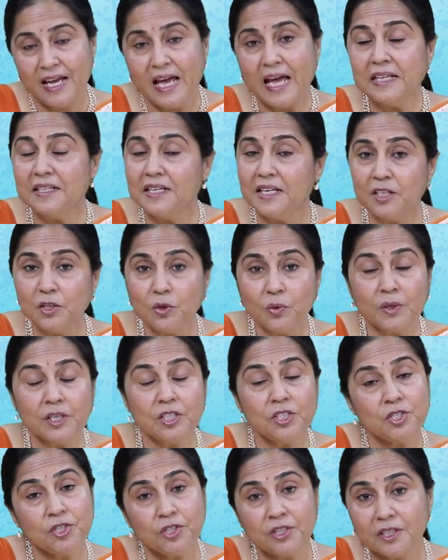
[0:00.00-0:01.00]
And then you
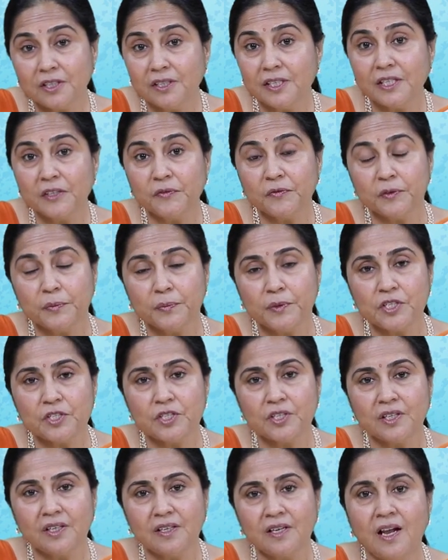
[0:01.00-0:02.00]
can share the
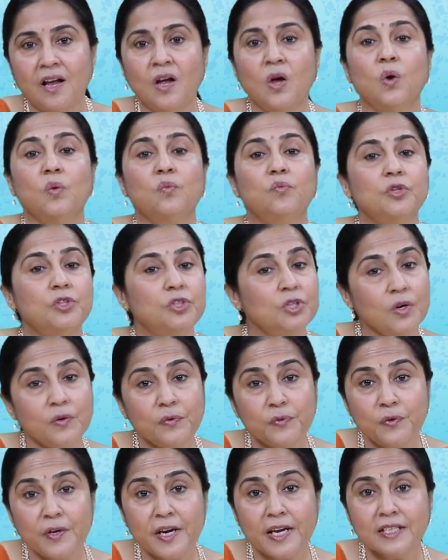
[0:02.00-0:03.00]
information with
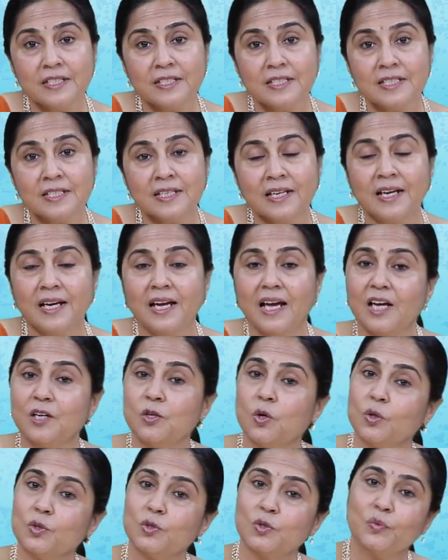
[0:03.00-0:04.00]
your friends
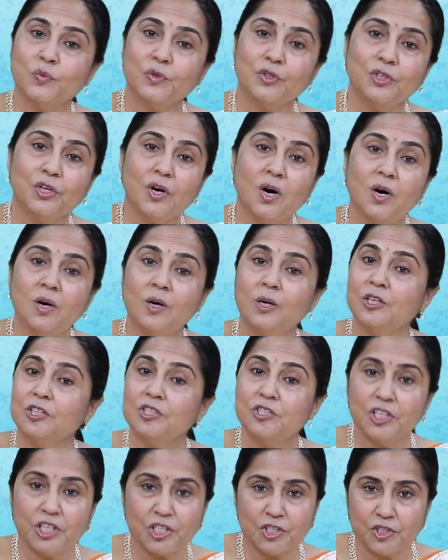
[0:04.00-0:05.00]
and also with your
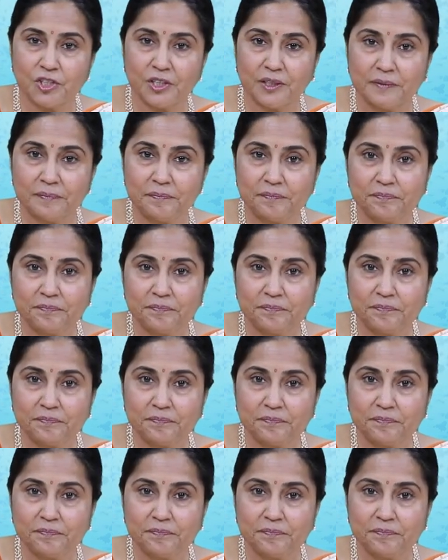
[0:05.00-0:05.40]
teacher.